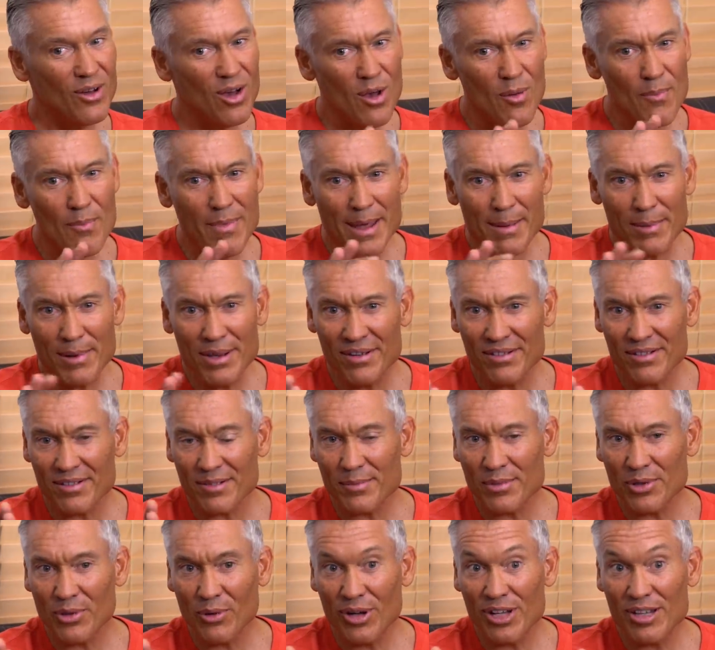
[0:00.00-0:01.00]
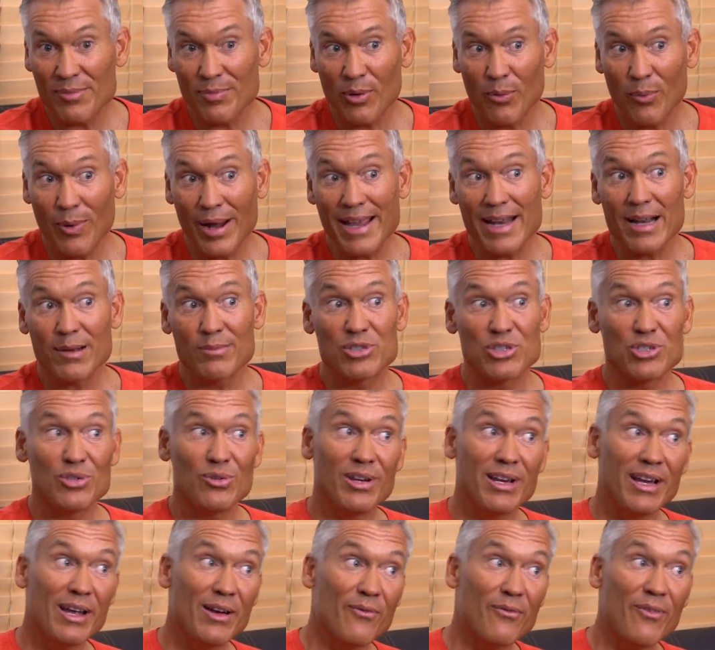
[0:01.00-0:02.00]
oh, maybe there's some noise, but wait, I'm
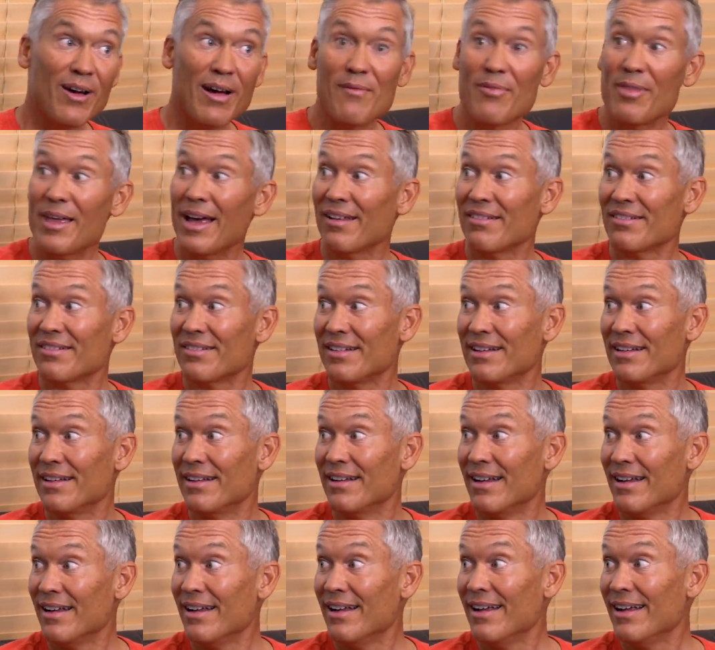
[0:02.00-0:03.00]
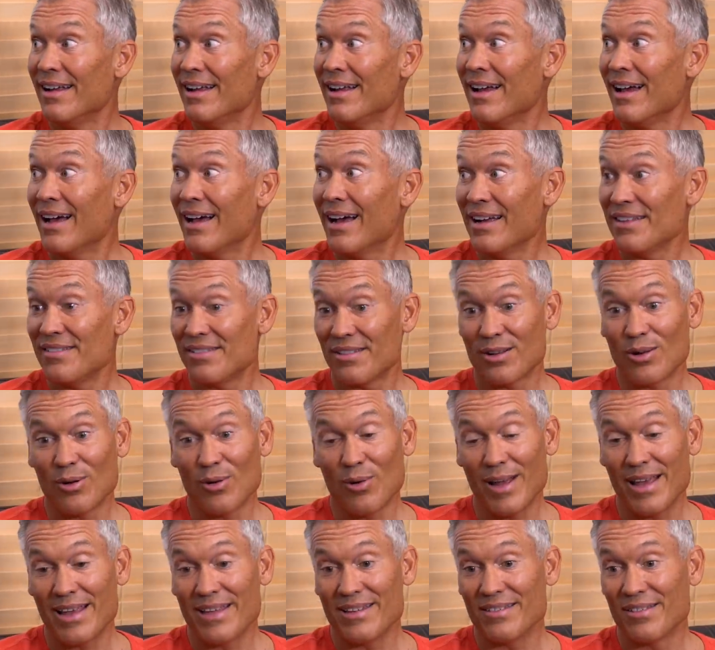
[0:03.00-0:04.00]
shooting at 5,000 yeah.
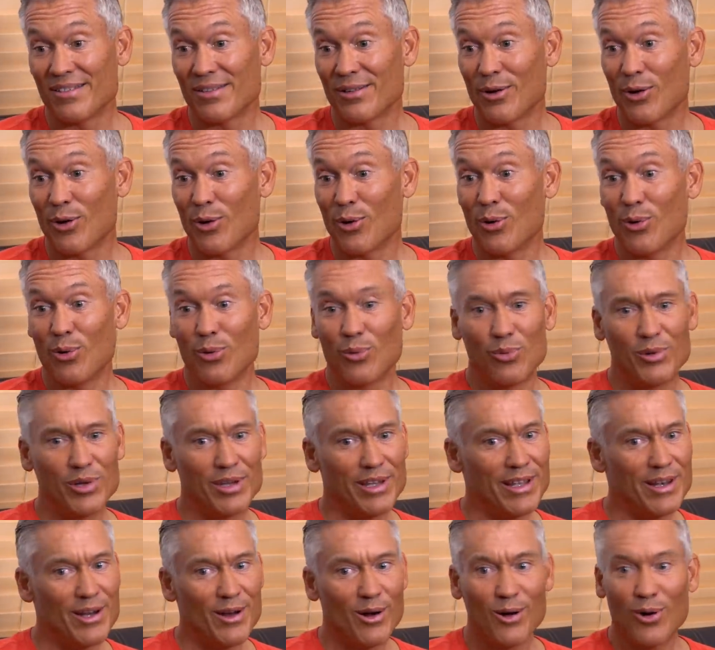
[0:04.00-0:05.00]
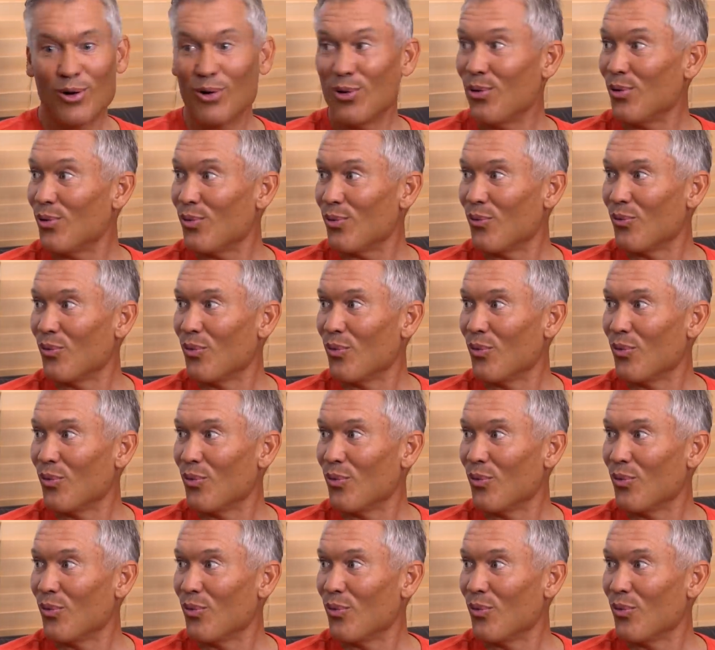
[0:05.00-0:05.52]
ISO. And so, you know.